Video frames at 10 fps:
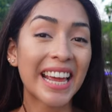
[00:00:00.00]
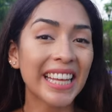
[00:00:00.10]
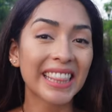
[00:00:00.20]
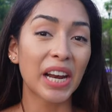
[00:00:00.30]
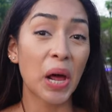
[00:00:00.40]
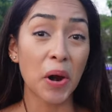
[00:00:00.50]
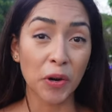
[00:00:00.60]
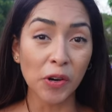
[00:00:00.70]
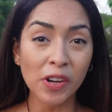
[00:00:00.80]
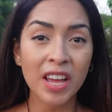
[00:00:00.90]
Quintana
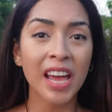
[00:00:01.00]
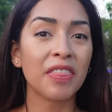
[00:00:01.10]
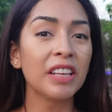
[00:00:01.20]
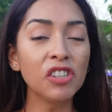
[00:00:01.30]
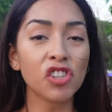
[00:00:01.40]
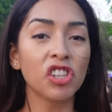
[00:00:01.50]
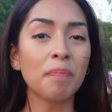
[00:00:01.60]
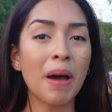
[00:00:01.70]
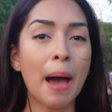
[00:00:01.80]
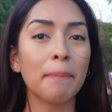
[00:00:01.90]
Roo, and this ship
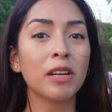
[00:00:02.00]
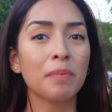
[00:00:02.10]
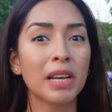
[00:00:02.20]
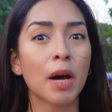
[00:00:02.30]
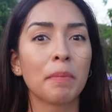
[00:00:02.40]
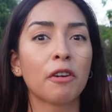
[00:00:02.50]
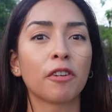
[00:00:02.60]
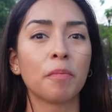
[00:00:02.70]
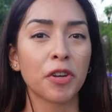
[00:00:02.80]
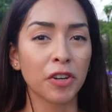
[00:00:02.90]
happened to be coming
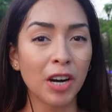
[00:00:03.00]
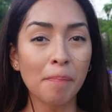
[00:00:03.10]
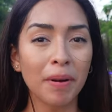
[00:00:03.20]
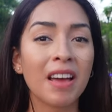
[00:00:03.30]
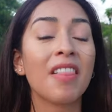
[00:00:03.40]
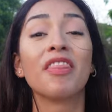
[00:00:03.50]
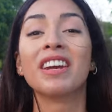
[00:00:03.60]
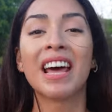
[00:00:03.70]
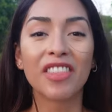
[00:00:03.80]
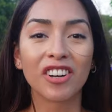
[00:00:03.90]
from Europe, the
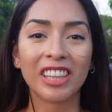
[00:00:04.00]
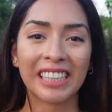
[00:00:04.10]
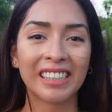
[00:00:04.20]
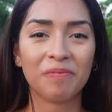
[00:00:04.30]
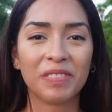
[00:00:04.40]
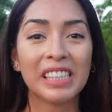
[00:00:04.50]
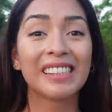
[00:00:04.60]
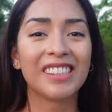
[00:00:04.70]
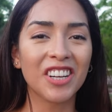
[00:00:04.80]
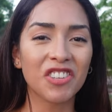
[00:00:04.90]
Netherlands. This
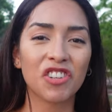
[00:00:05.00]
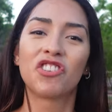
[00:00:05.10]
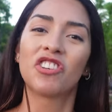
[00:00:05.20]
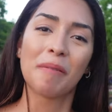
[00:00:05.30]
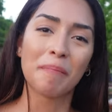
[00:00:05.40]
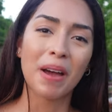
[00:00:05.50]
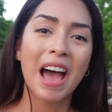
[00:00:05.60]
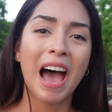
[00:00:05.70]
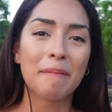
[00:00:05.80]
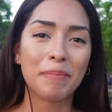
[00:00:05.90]
Dutch ship
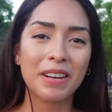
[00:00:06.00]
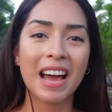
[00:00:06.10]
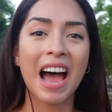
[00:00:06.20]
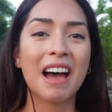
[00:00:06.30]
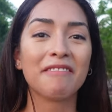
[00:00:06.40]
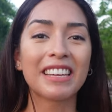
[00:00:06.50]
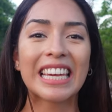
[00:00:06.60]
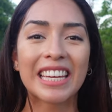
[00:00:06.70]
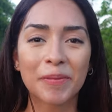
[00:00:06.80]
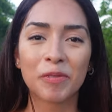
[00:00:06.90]
happened to have
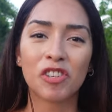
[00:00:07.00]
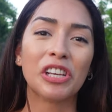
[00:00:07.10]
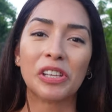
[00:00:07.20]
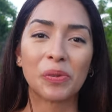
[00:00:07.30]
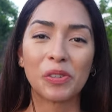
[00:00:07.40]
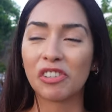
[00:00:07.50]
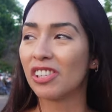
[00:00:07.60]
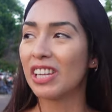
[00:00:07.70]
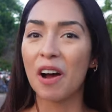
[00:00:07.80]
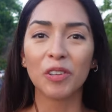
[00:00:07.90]
Edam cheese, which
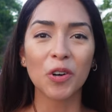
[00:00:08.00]
is now